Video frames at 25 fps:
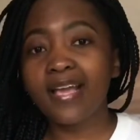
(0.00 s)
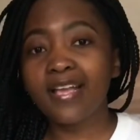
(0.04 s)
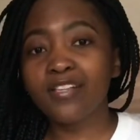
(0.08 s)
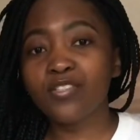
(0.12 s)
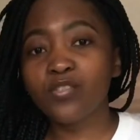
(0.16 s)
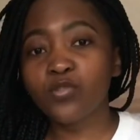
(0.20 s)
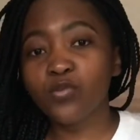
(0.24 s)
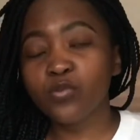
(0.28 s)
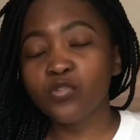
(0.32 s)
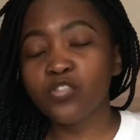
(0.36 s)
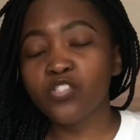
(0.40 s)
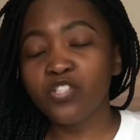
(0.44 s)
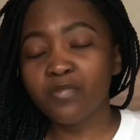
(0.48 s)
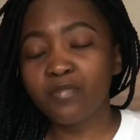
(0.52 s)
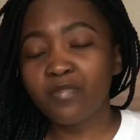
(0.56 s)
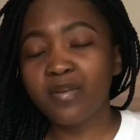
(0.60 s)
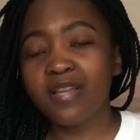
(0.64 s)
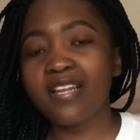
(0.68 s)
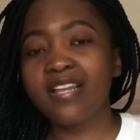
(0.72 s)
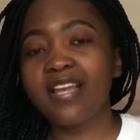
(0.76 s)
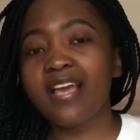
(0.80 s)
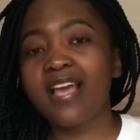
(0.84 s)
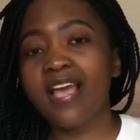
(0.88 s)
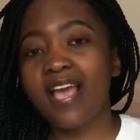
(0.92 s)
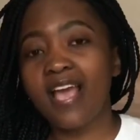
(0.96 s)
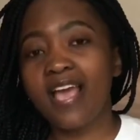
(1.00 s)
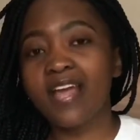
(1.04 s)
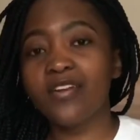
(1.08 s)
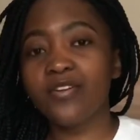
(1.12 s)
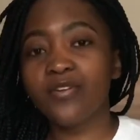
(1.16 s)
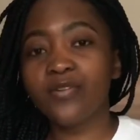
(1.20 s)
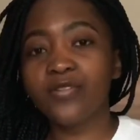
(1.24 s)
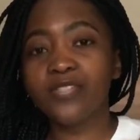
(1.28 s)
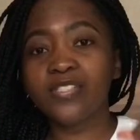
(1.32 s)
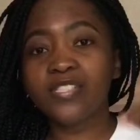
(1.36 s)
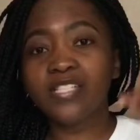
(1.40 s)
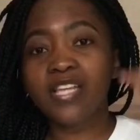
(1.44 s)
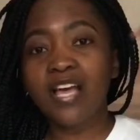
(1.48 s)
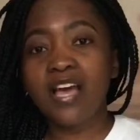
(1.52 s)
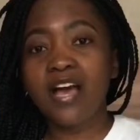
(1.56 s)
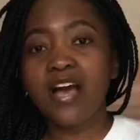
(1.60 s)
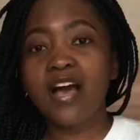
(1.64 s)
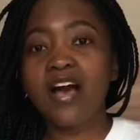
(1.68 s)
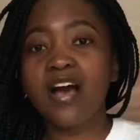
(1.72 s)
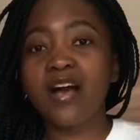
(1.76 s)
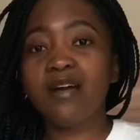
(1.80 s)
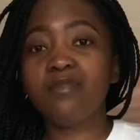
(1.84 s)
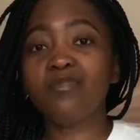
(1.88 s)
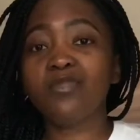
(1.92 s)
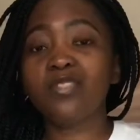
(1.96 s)
social media handles
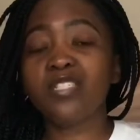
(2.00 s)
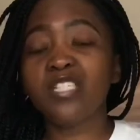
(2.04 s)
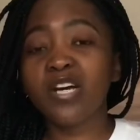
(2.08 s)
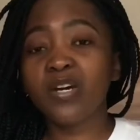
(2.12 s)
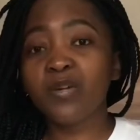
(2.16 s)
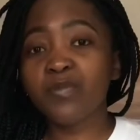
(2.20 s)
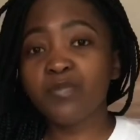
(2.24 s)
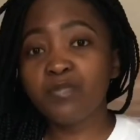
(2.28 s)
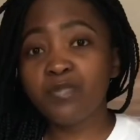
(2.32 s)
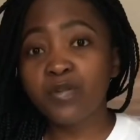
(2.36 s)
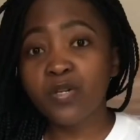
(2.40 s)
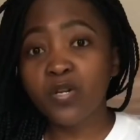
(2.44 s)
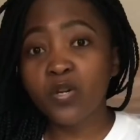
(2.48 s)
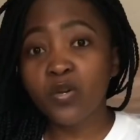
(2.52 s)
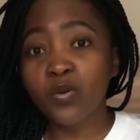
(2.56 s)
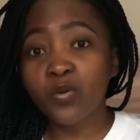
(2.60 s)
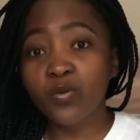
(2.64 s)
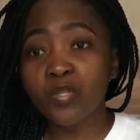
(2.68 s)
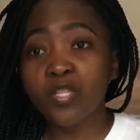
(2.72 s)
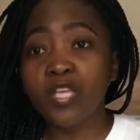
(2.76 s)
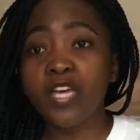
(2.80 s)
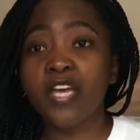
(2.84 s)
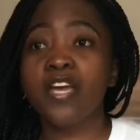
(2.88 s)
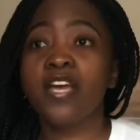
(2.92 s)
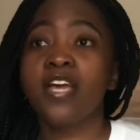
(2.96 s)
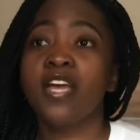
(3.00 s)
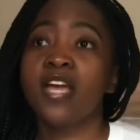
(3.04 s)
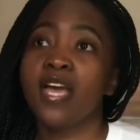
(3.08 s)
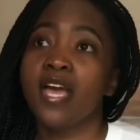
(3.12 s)
down below there,